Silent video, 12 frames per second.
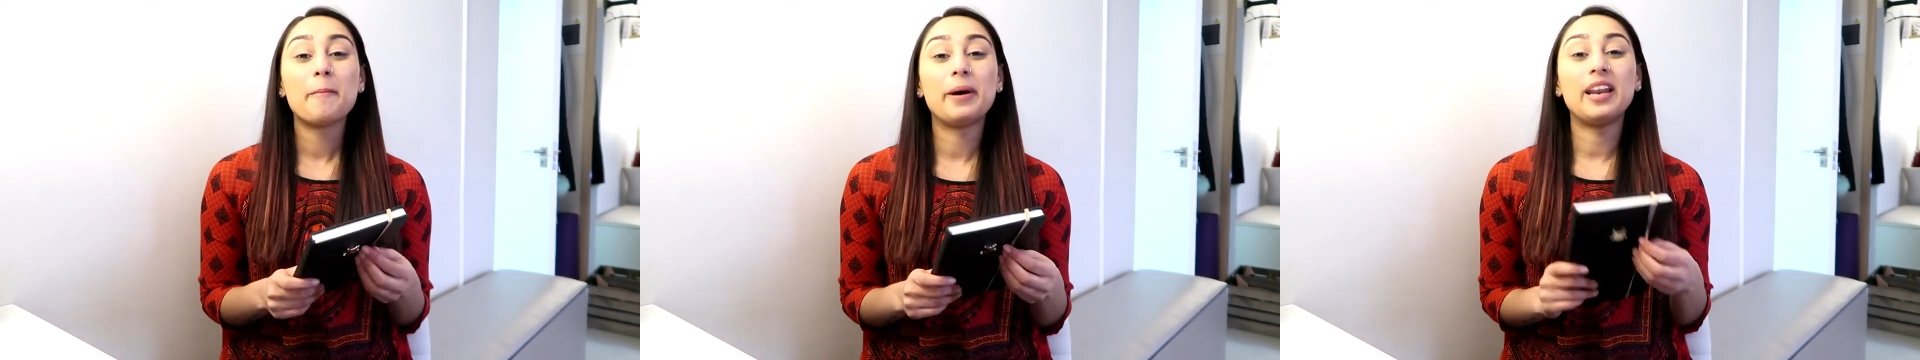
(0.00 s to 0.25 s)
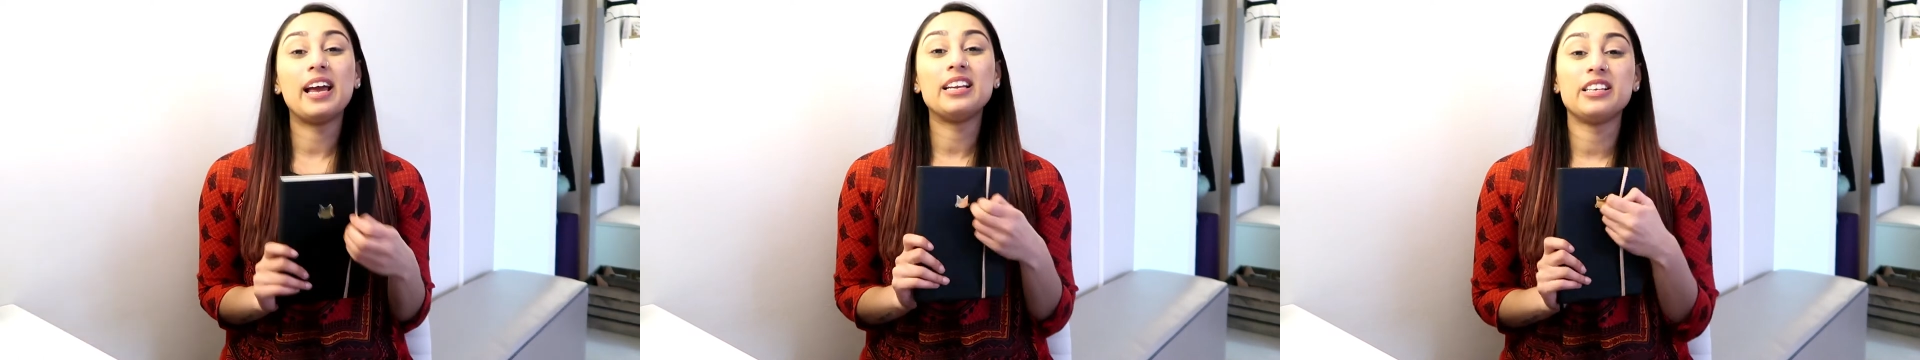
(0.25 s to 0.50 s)

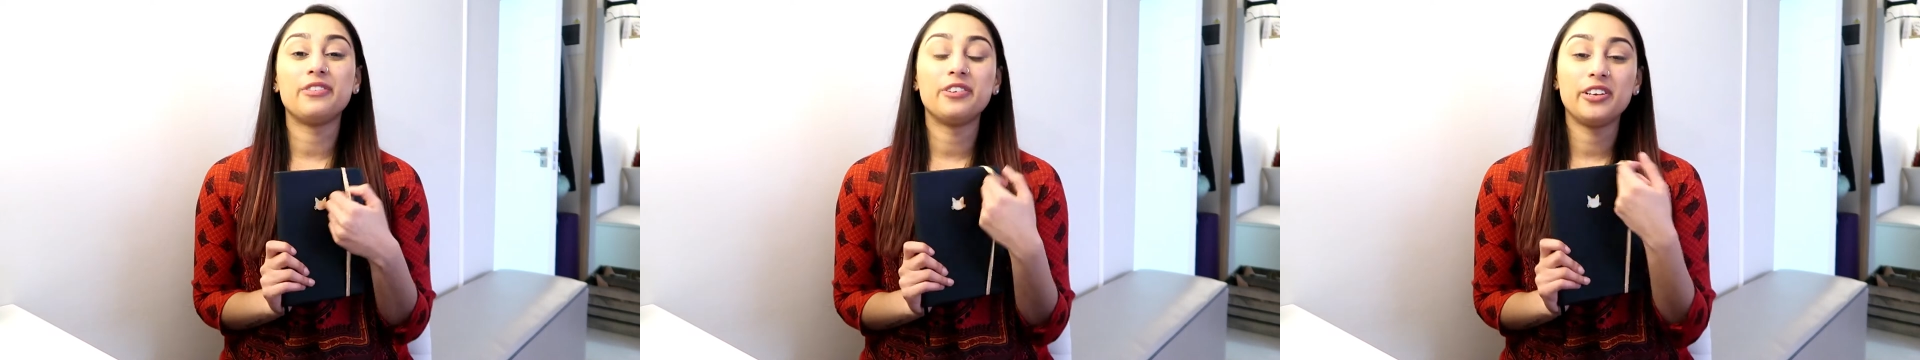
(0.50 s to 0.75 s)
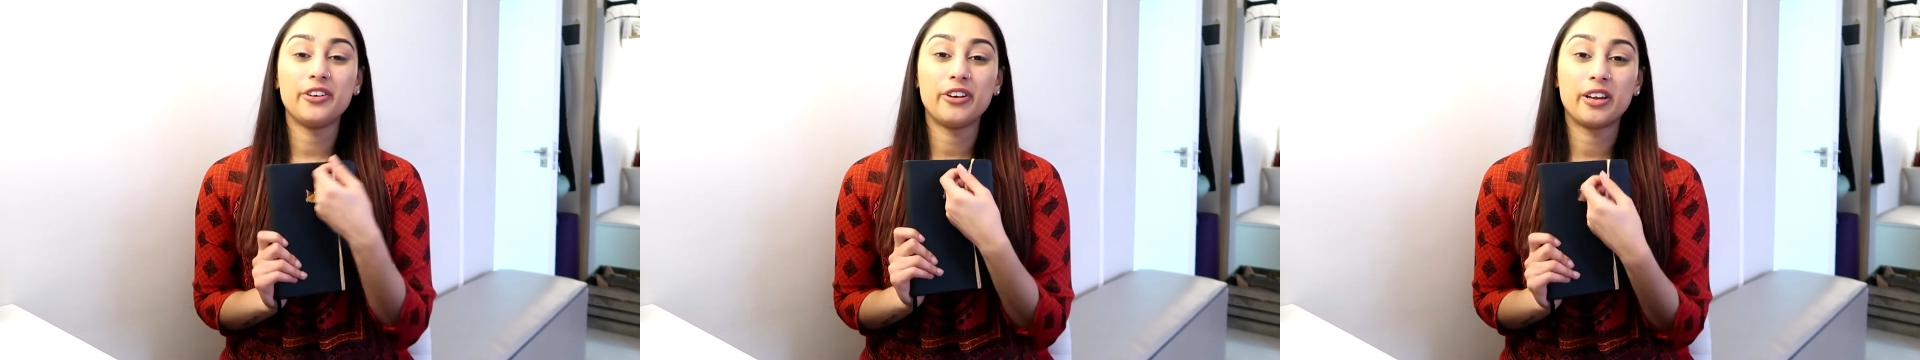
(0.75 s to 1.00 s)
but I
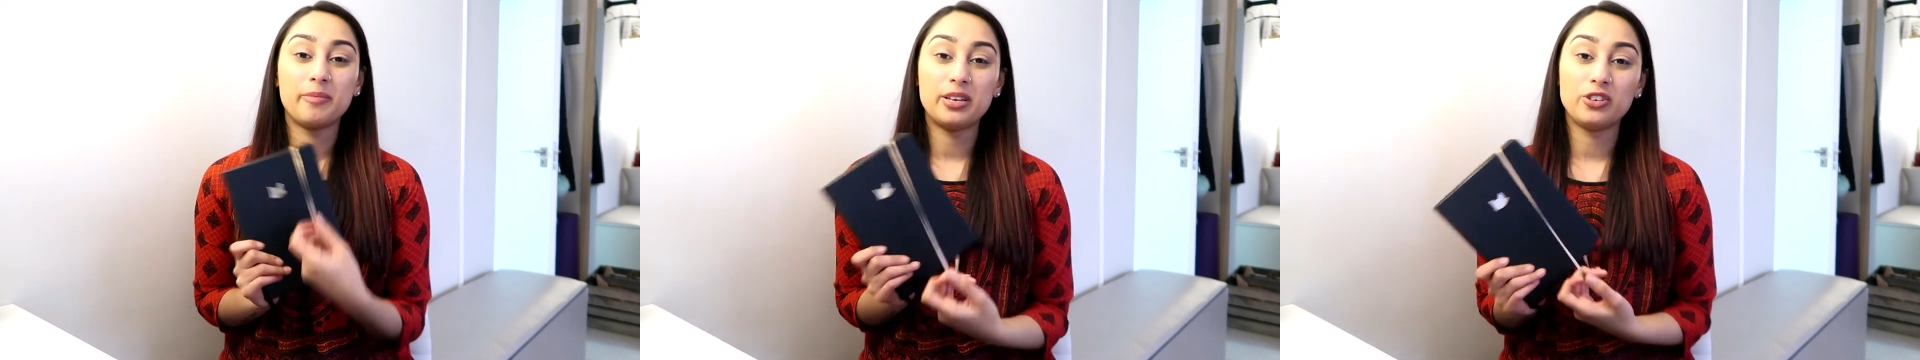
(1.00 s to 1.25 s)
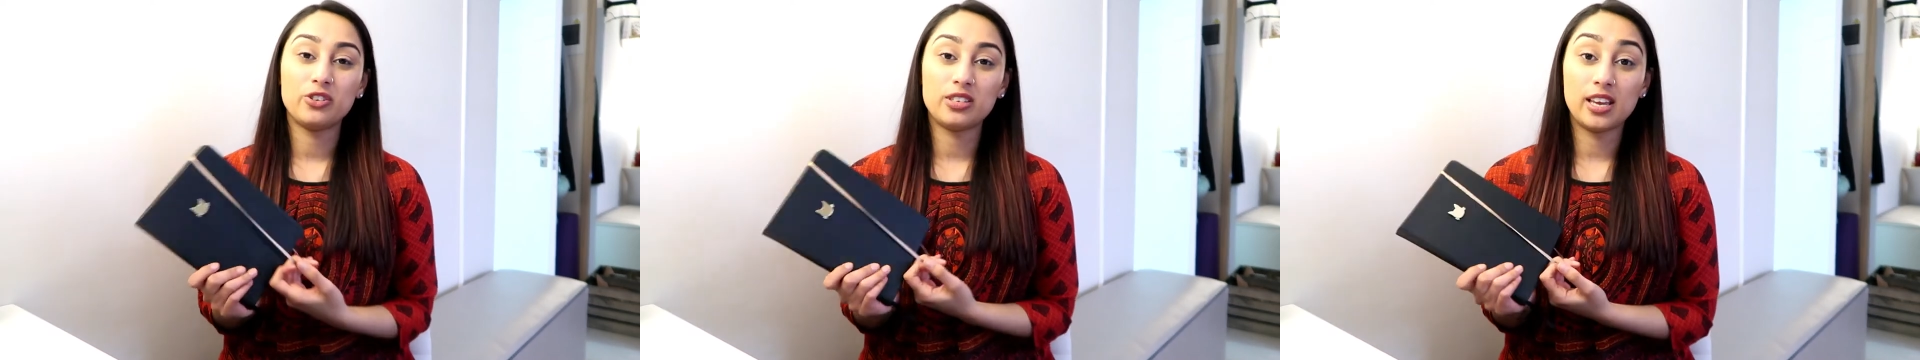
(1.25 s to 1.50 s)
definitely
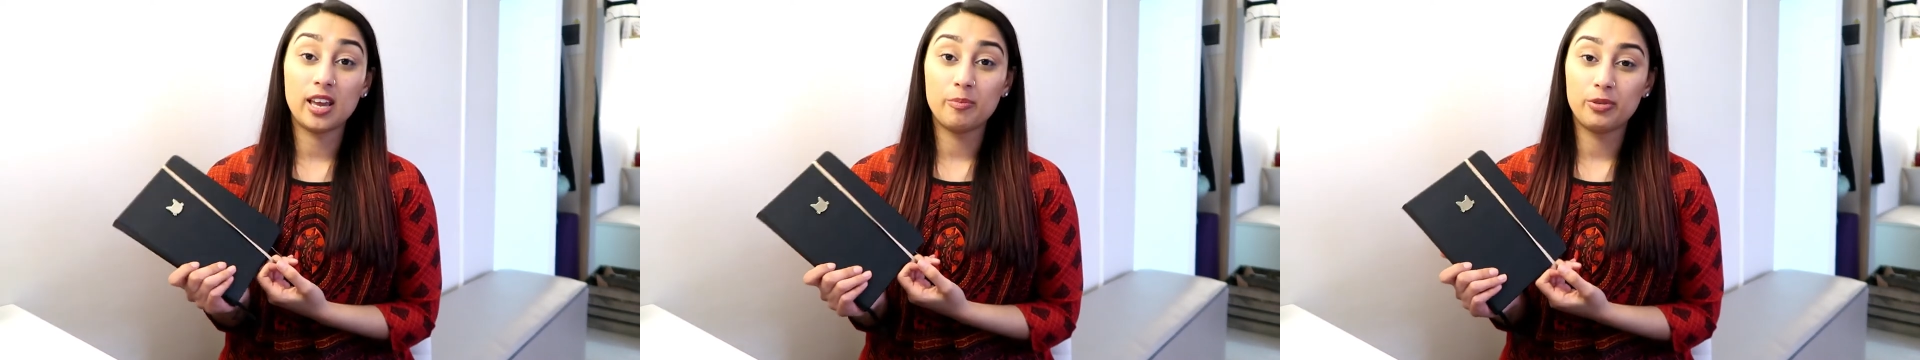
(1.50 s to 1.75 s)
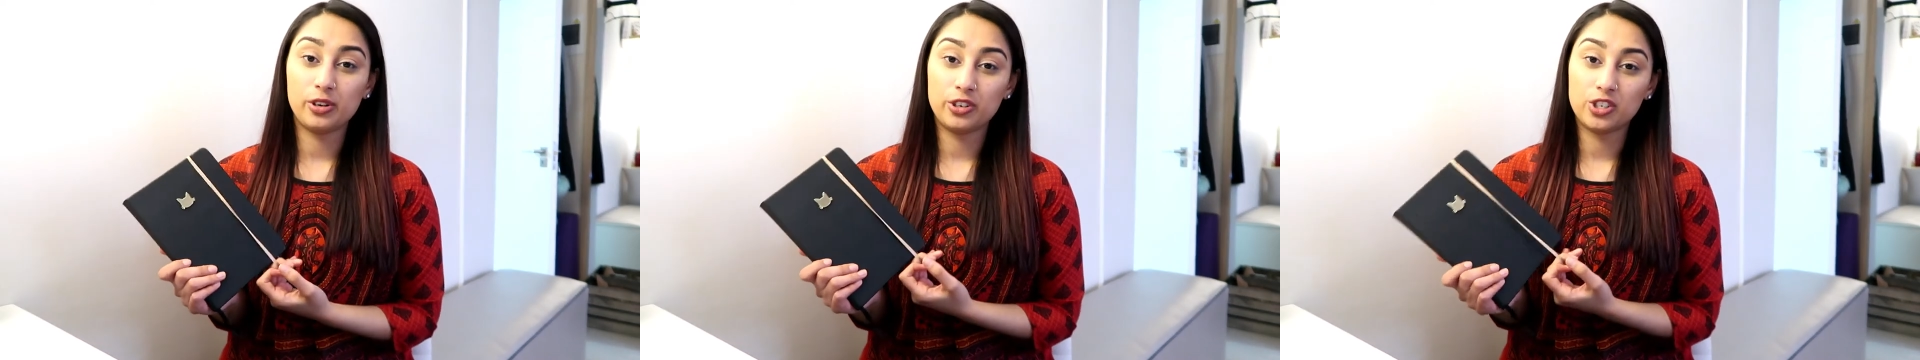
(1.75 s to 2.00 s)
recommend using a
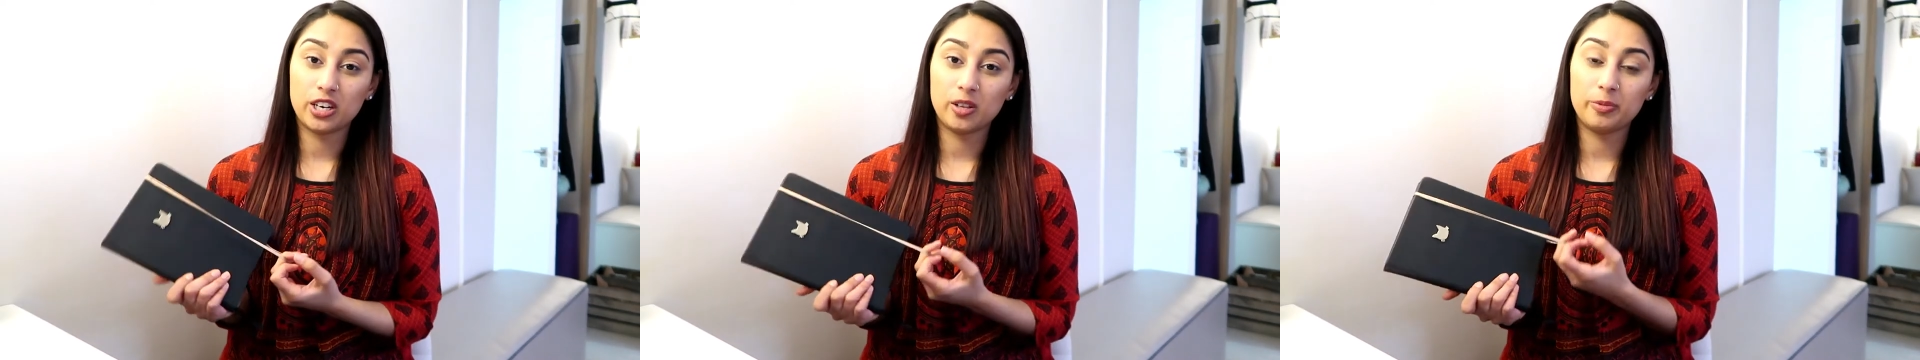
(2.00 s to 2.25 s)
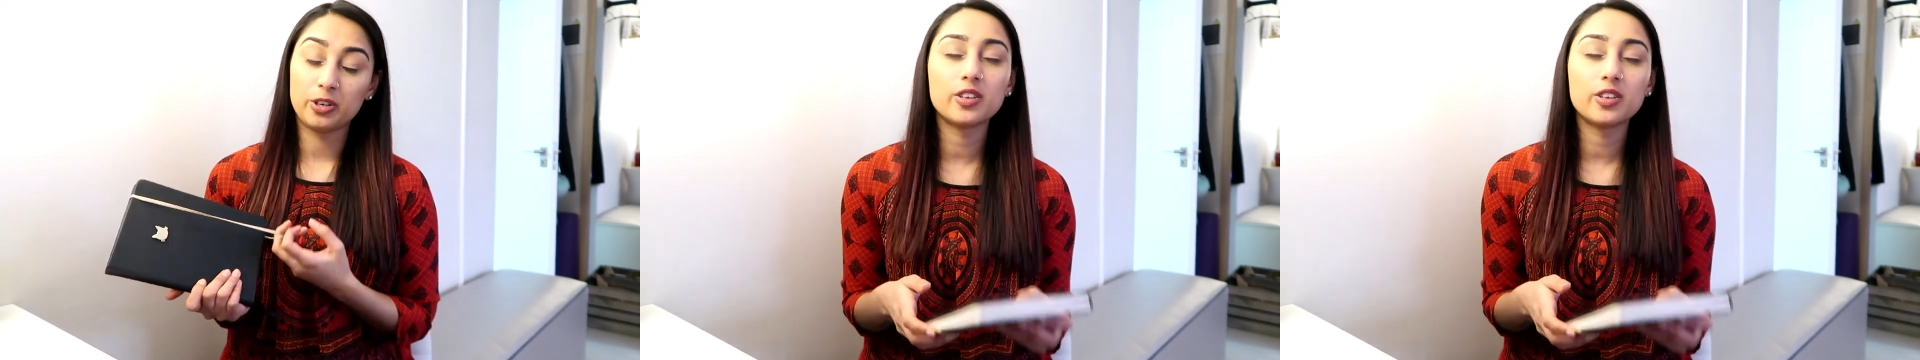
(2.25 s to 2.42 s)
bullet journal